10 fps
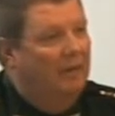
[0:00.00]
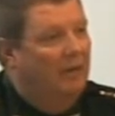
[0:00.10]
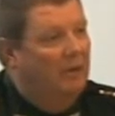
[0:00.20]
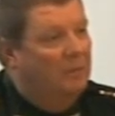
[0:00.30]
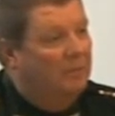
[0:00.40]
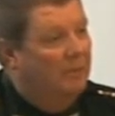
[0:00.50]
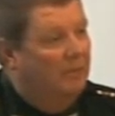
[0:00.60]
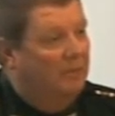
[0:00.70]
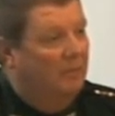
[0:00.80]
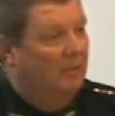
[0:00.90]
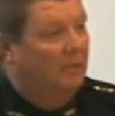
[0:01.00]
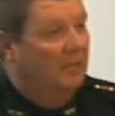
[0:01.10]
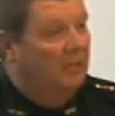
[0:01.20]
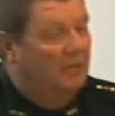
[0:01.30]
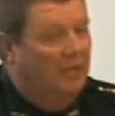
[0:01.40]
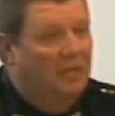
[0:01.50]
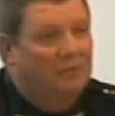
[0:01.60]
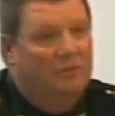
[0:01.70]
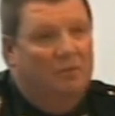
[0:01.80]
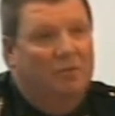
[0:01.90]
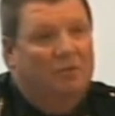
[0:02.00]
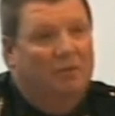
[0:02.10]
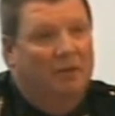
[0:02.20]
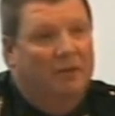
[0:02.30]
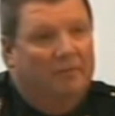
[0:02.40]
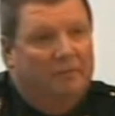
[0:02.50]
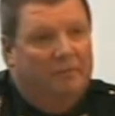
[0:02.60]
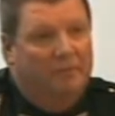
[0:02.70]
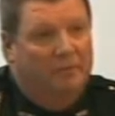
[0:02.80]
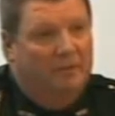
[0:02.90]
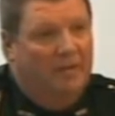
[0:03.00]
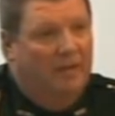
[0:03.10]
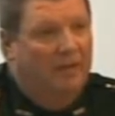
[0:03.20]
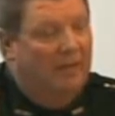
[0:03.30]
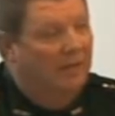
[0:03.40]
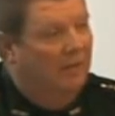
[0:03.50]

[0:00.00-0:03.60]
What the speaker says: area of responsibility as a constitutional officer for this county.